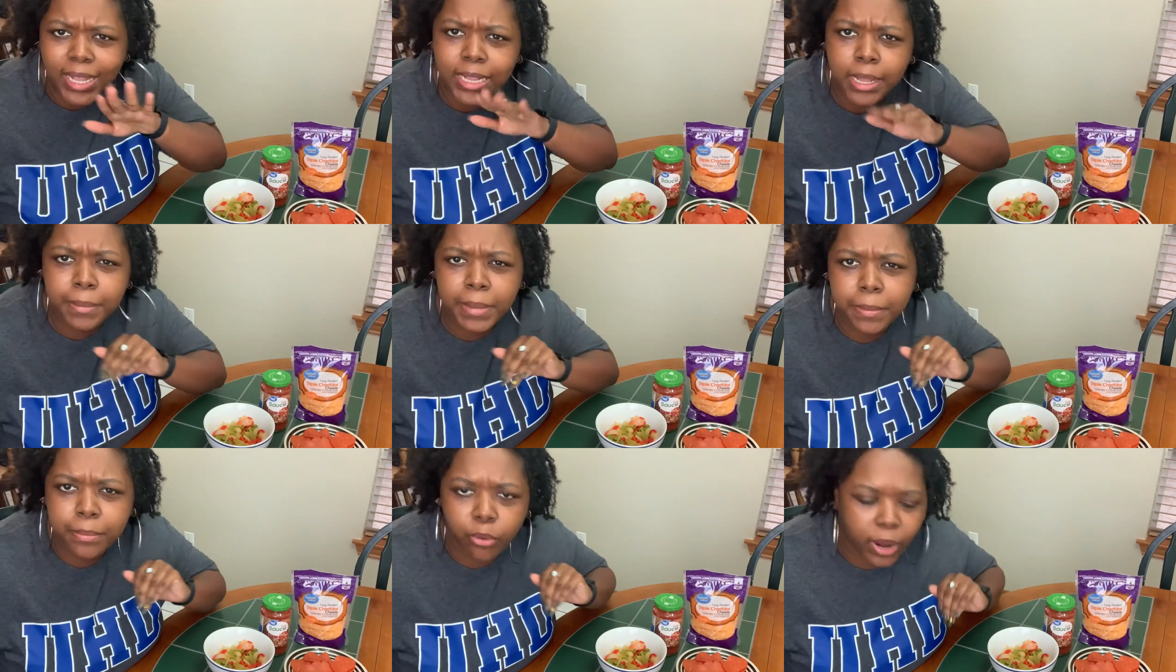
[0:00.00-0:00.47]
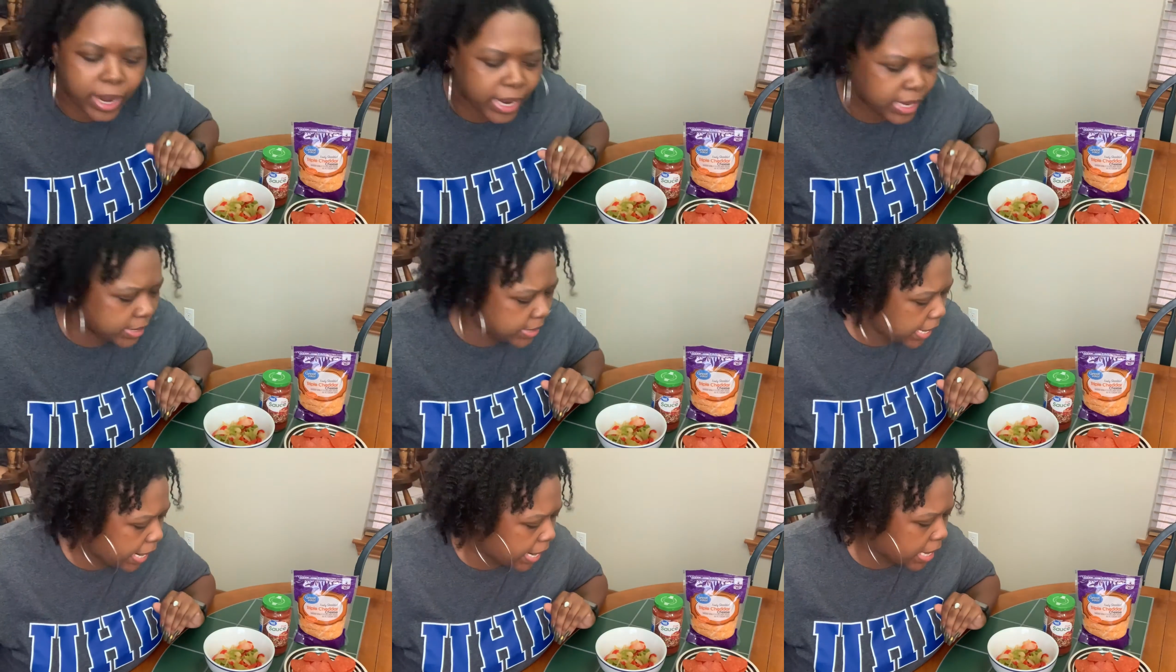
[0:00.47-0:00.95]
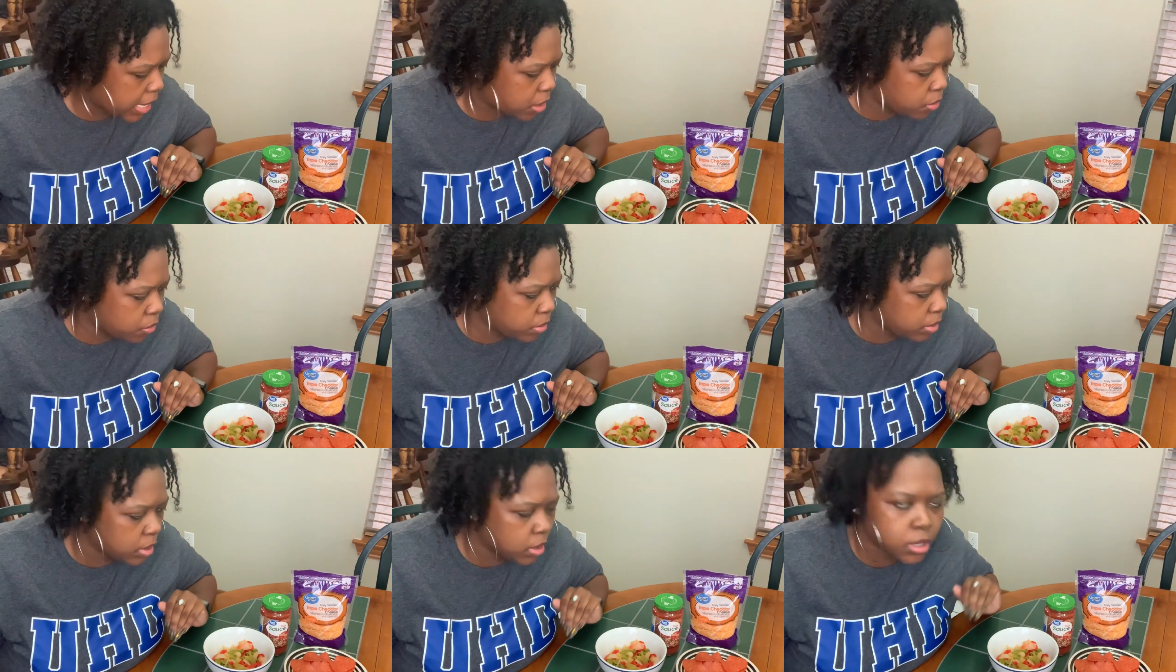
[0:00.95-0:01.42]
let me break
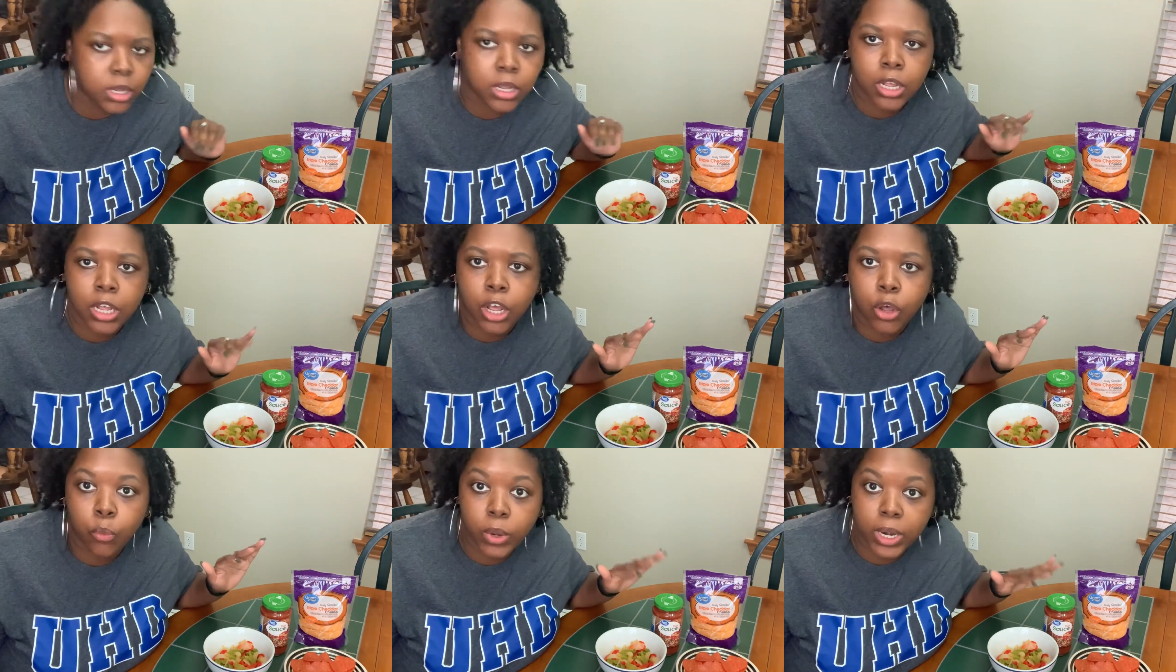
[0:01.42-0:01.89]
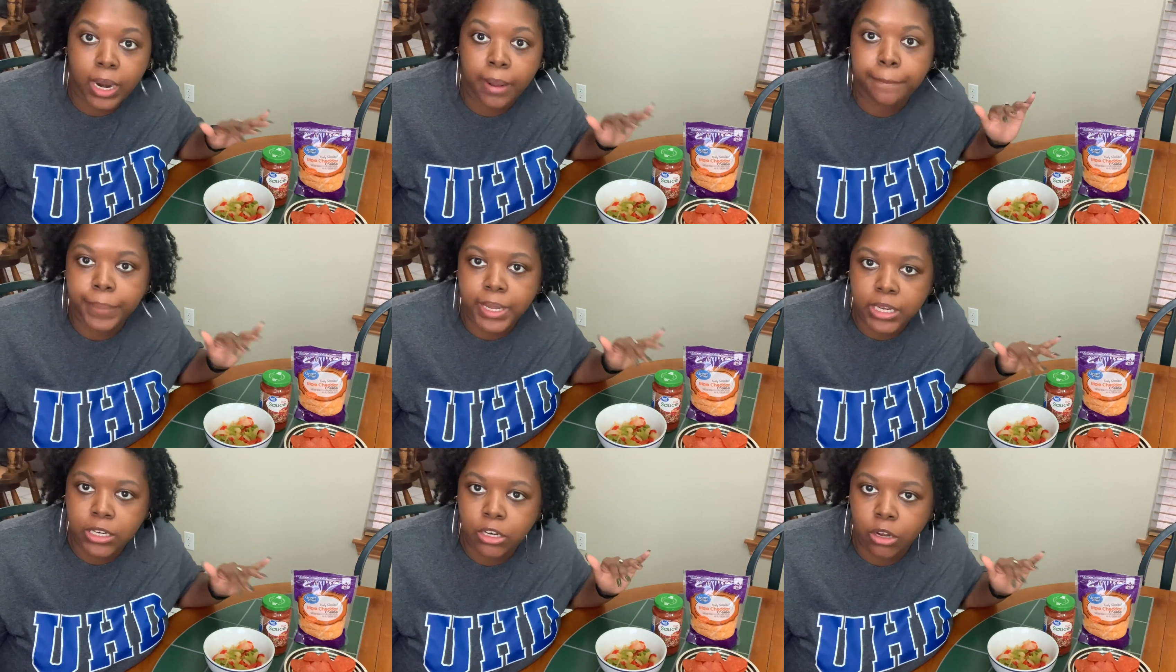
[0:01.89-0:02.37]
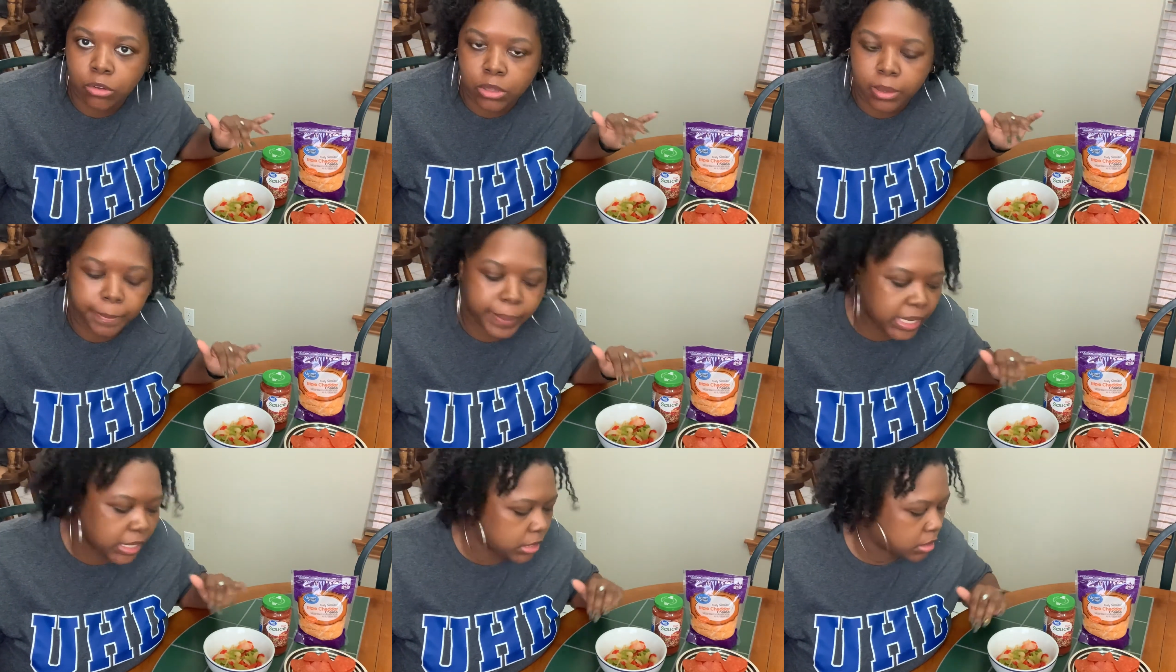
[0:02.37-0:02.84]
down what I'm putting on the
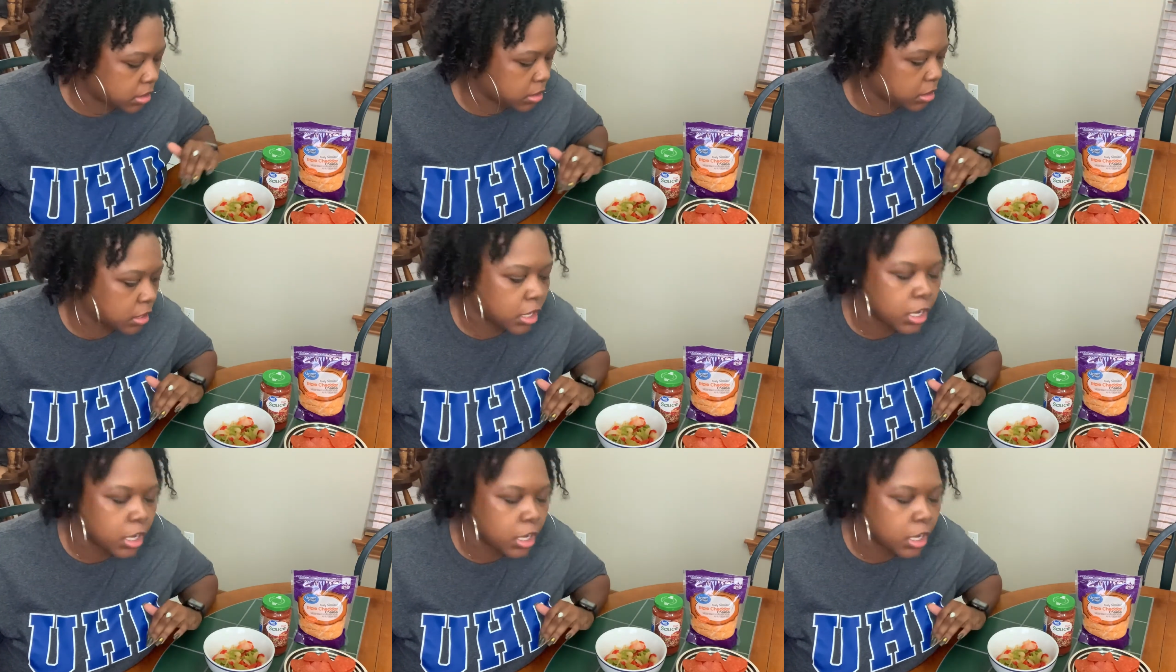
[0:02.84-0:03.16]
pizza.